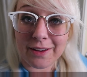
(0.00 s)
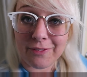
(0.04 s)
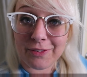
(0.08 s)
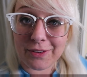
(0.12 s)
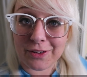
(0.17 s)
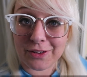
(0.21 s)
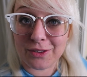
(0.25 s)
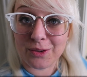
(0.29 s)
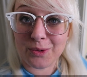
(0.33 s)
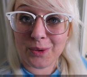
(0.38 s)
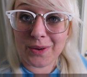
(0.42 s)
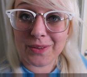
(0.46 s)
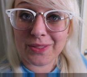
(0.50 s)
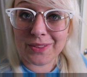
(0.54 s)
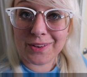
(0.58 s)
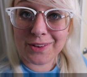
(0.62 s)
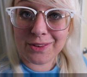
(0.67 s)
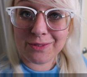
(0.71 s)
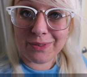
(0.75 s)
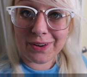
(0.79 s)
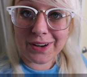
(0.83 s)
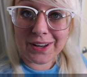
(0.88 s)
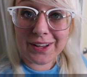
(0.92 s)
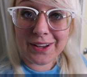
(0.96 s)
If you enjoyed
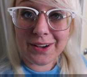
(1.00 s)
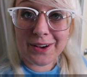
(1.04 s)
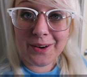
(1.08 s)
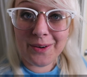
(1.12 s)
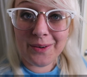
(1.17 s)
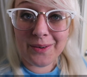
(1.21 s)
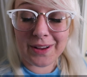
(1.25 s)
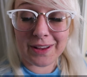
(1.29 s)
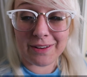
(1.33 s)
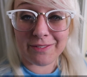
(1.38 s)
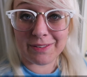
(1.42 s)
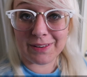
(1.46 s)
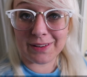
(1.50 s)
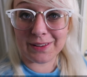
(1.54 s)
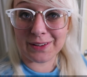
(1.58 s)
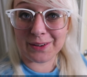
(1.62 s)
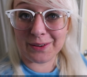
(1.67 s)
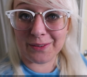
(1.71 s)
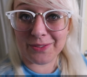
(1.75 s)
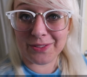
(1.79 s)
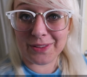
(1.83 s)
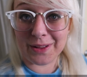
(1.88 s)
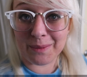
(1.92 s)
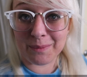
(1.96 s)
this video, give it a
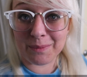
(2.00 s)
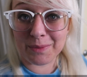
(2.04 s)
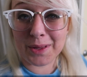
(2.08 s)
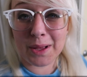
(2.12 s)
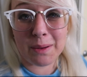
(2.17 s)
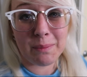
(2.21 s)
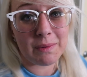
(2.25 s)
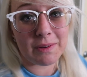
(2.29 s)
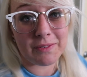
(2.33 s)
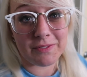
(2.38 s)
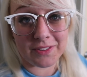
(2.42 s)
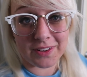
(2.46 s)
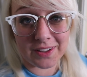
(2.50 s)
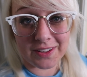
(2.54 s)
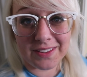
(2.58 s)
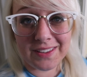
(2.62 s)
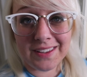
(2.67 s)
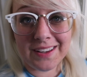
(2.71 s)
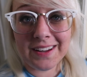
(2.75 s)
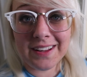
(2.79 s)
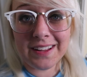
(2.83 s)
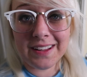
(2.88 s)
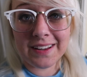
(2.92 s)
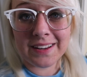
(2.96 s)
little thumbs up. If you
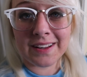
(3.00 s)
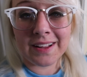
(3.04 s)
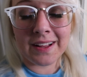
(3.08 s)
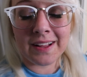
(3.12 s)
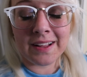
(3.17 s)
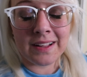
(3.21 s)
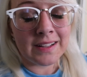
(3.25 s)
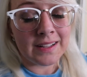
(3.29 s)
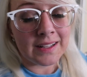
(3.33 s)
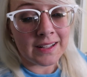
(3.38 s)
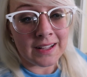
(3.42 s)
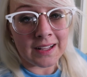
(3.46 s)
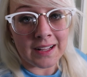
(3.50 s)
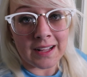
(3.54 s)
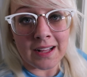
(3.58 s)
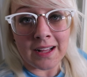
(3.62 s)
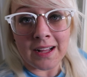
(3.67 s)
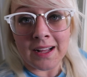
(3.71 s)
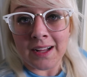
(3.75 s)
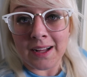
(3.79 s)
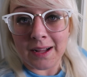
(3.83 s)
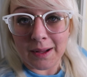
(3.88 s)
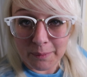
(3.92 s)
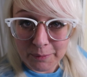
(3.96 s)
didn't,
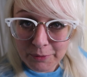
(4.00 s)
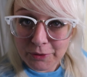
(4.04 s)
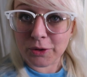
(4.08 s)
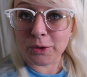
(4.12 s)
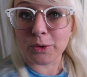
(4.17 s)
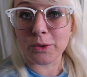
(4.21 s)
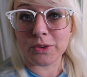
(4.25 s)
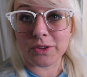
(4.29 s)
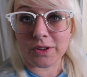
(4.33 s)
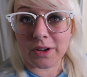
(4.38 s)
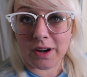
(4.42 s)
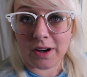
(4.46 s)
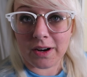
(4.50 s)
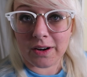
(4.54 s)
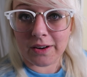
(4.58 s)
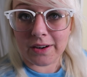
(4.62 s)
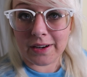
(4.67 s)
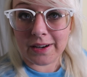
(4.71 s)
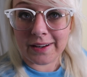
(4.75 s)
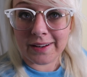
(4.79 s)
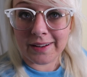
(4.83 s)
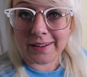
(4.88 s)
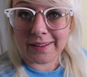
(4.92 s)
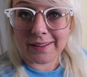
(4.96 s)
I'm so
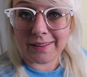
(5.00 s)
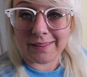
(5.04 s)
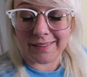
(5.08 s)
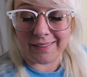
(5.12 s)
sorry.